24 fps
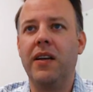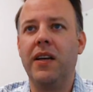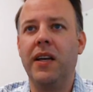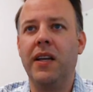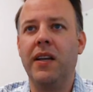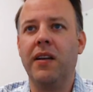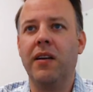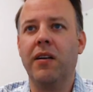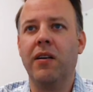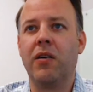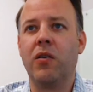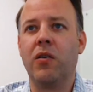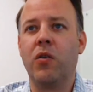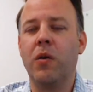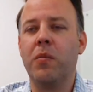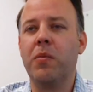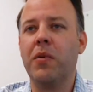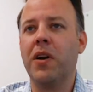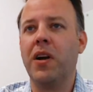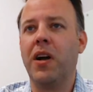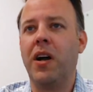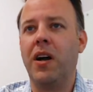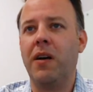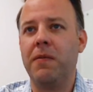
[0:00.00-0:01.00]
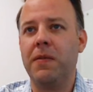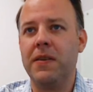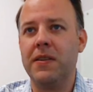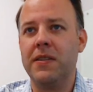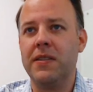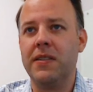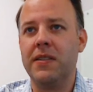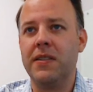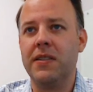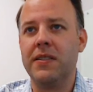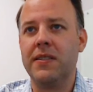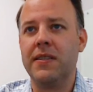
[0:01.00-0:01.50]
in their corporate
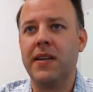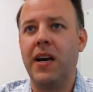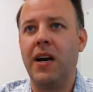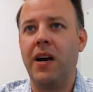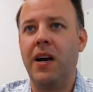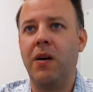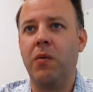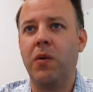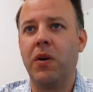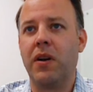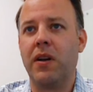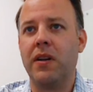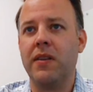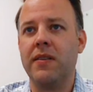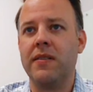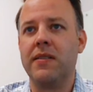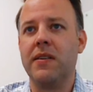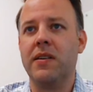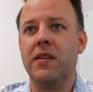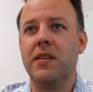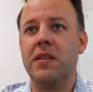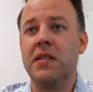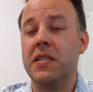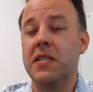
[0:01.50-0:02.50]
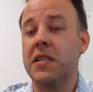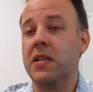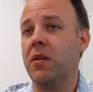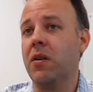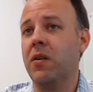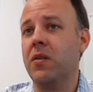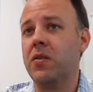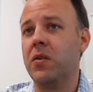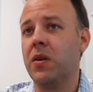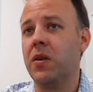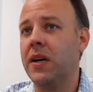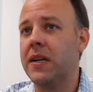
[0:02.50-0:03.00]
offices now were considered
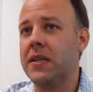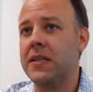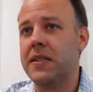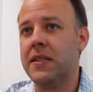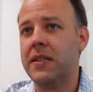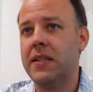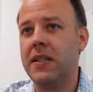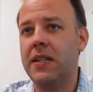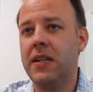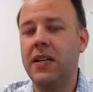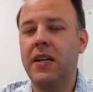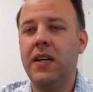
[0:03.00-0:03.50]
zero trust.